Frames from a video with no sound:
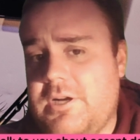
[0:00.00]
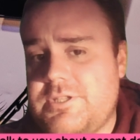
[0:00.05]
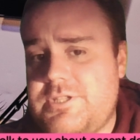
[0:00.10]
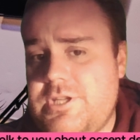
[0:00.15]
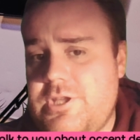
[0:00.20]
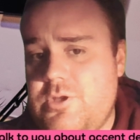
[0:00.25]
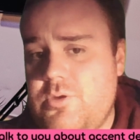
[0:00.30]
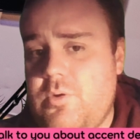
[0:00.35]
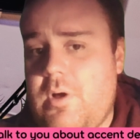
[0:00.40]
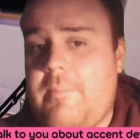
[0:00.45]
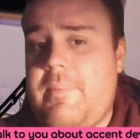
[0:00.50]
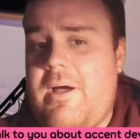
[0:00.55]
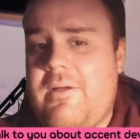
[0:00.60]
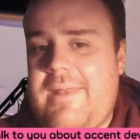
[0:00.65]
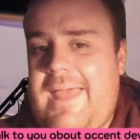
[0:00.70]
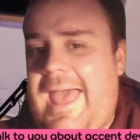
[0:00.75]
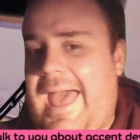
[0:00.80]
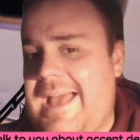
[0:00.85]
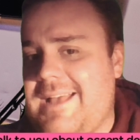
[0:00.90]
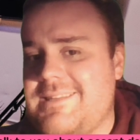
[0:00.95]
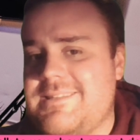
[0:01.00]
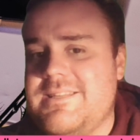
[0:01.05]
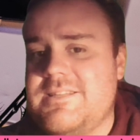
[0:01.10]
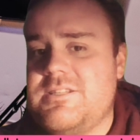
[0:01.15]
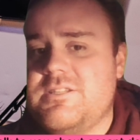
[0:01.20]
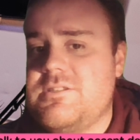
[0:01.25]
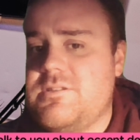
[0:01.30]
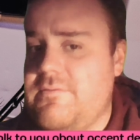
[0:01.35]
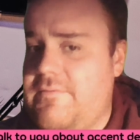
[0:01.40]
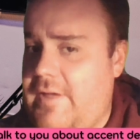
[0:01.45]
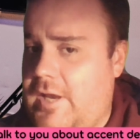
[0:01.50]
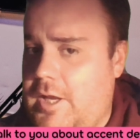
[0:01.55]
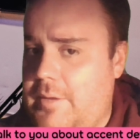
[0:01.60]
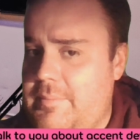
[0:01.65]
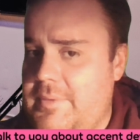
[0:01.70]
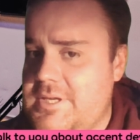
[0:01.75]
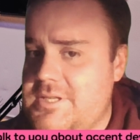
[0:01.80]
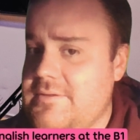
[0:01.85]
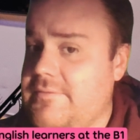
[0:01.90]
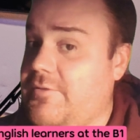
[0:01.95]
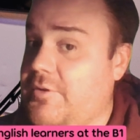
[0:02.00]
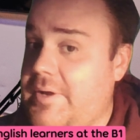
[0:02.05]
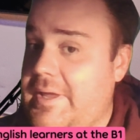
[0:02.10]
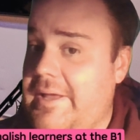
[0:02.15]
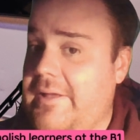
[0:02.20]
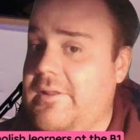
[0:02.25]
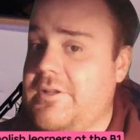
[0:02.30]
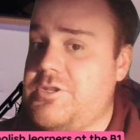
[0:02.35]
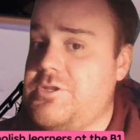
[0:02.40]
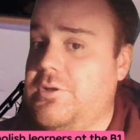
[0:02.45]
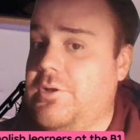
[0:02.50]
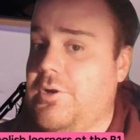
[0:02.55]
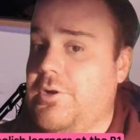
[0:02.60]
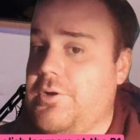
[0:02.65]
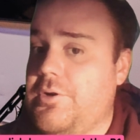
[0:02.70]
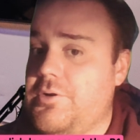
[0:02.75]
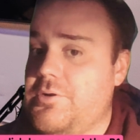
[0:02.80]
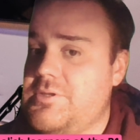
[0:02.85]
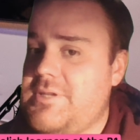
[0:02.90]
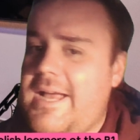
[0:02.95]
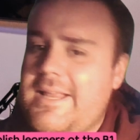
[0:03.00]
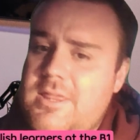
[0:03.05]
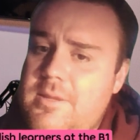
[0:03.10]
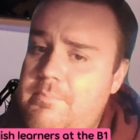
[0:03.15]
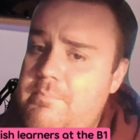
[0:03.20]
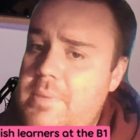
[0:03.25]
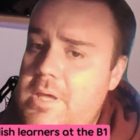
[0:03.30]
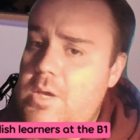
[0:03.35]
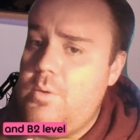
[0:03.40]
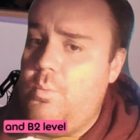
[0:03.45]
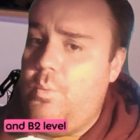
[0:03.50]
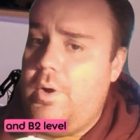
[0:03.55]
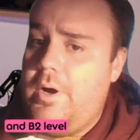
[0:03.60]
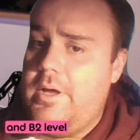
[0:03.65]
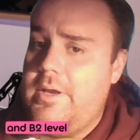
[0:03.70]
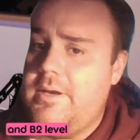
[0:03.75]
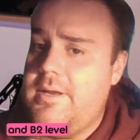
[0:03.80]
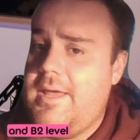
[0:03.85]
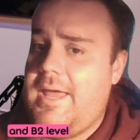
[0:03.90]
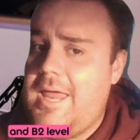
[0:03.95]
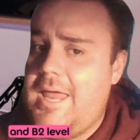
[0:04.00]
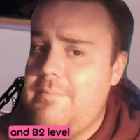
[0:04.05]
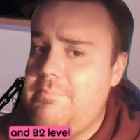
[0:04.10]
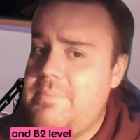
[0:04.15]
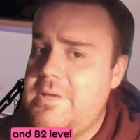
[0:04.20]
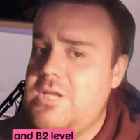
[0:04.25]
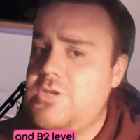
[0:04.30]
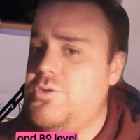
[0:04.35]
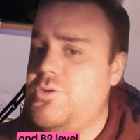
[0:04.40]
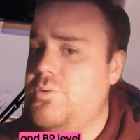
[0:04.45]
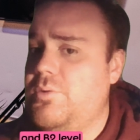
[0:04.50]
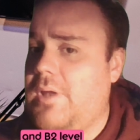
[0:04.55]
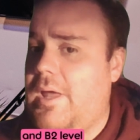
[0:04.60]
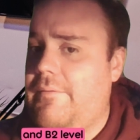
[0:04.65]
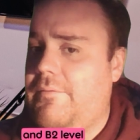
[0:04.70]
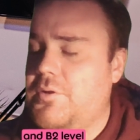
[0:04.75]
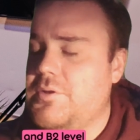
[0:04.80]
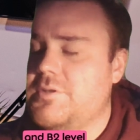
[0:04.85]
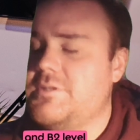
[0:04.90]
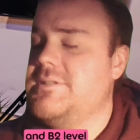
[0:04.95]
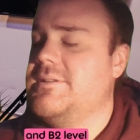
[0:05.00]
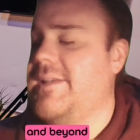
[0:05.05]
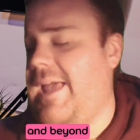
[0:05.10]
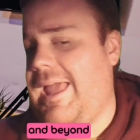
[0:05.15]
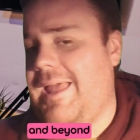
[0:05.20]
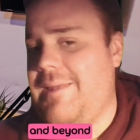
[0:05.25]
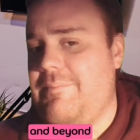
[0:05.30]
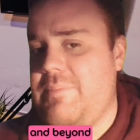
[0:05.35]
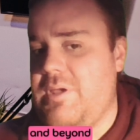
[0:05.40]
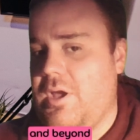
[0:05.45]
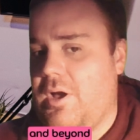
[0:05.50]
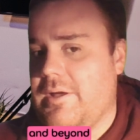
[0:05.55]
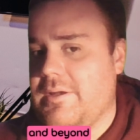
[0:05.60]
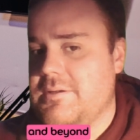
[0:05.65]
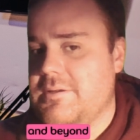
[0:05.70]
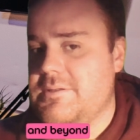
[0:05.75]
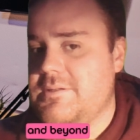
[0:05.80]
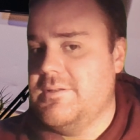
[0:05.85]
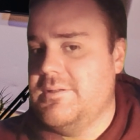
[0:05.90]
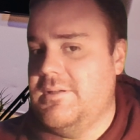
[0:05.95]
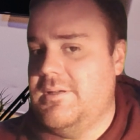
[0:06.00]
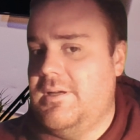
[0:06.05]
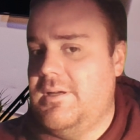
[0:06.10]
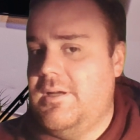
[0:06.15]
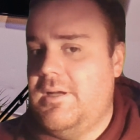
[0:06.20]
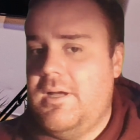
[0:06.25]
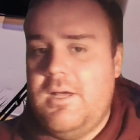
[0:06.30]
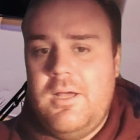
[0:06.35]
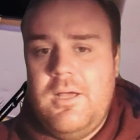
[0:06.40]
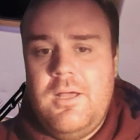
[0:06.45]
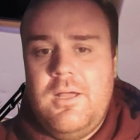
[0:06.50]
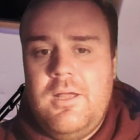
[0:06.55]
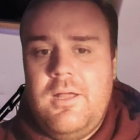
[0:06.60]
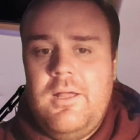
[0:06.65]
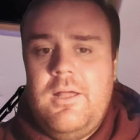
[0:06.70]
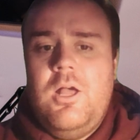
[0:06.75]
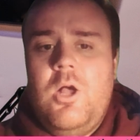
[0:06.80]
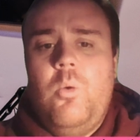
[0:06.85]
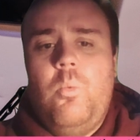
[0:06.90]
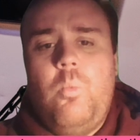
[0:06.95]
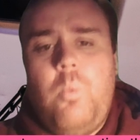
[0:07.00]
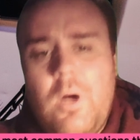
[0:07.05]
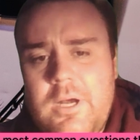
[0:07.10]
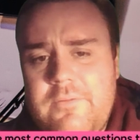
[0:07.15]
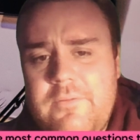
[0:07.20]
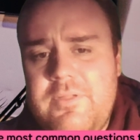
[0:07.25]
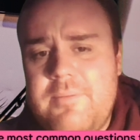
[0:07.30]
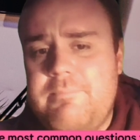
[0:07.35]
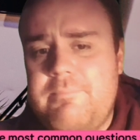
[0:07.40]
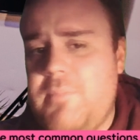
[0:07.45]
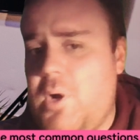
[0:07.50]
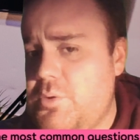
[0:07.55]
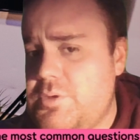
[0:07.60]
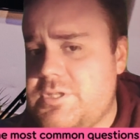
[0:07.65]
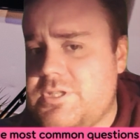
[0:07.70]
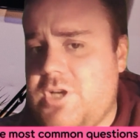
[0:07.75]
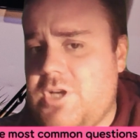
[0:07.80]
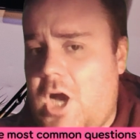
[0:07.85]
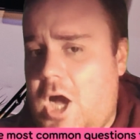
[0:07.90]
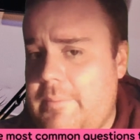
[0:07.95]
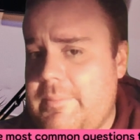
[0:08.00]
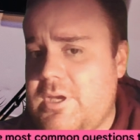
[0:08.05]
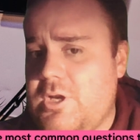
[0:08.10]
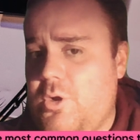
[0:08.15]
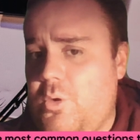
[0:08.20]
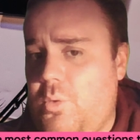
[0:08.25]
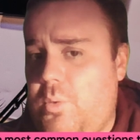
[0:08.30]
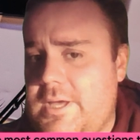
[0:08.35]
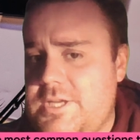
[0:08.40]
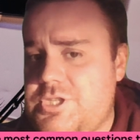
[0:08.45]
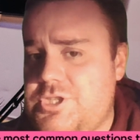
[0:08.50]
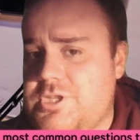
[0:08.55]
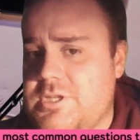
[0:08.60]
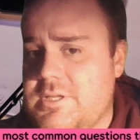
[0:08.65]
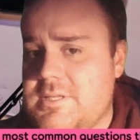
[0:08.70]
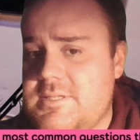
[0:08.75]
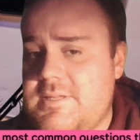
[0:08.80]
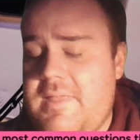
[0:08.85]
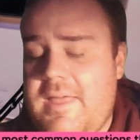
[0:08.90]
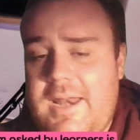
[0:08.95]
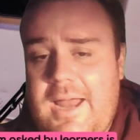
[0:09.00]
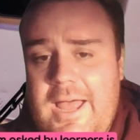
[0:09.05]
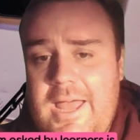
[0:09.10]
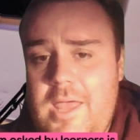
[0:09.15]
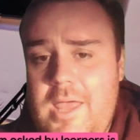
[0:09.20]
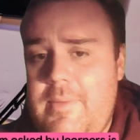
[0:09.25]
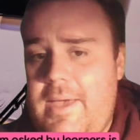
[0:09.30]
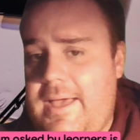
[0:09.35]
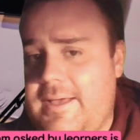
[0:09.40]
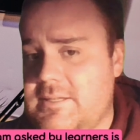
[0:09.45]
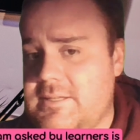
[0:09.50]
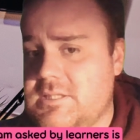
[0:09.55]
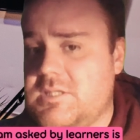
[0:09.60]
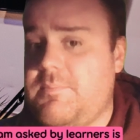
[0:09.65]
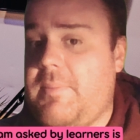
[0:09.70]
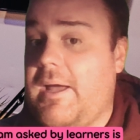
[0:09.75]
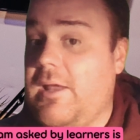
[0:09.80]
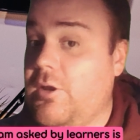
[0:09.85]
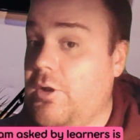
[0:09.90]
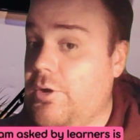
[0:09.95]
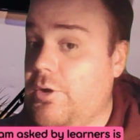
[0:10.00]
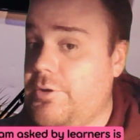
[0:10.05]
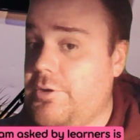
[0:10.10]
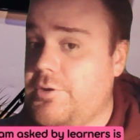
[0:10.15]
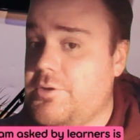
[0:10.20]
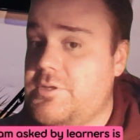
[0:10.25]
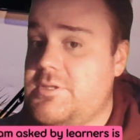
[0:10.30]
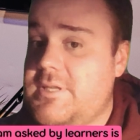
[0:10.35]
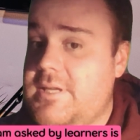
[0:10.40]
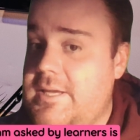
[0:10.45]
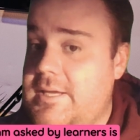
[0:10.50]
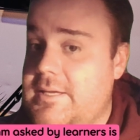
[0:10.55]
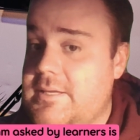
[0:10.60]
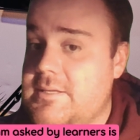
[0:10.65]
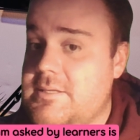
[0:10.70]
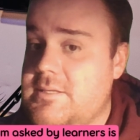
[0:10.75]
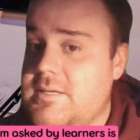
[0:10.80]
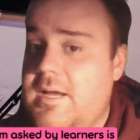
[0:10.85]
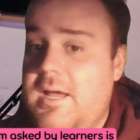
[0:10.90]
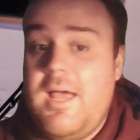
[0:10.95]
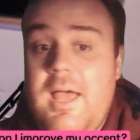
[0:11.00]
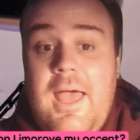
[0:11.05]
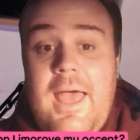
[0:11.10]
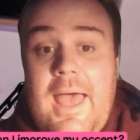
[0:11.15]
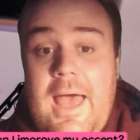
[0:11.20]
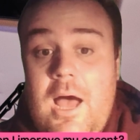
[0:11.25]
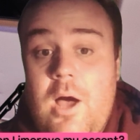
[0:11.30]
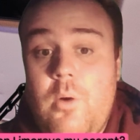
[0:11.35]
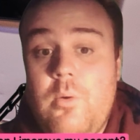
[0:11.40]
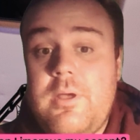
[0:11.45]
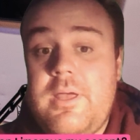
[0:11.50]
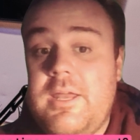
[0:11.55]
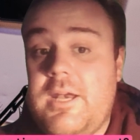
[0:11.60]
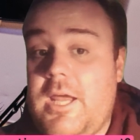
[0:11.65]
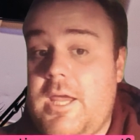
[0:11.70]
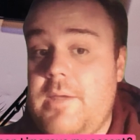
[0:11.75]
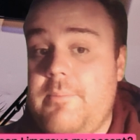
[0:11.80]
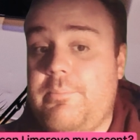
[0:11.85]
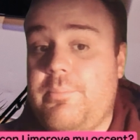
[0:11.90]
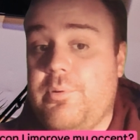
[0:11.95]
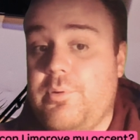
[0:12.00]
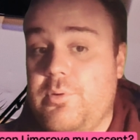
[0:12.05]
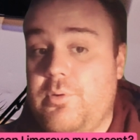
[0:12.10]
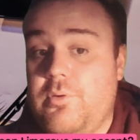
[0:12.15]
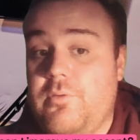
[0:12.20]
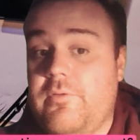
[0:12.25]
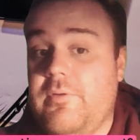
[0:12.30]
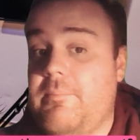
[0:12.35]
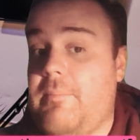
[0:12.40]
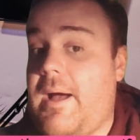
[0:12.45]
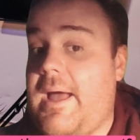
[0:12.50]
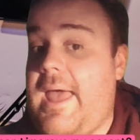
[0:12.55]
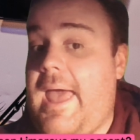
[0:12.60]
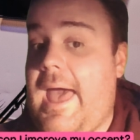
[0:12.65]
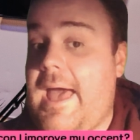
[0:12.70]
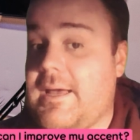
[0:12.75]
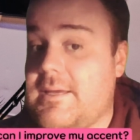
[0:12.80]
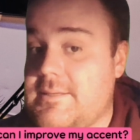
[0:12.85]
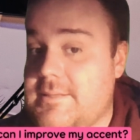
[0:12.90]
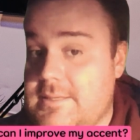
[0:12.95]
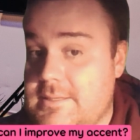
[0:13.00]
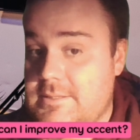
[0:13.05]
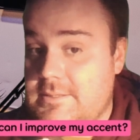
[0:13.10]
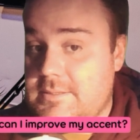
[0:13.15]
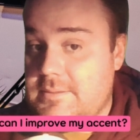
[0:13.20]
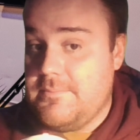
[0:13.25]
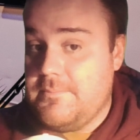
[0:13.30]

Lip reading: to you about accent development for English learners at the B1 and B2 levels and beyond. One of the most common questions that I am asked by learners is, how can I improve my accent?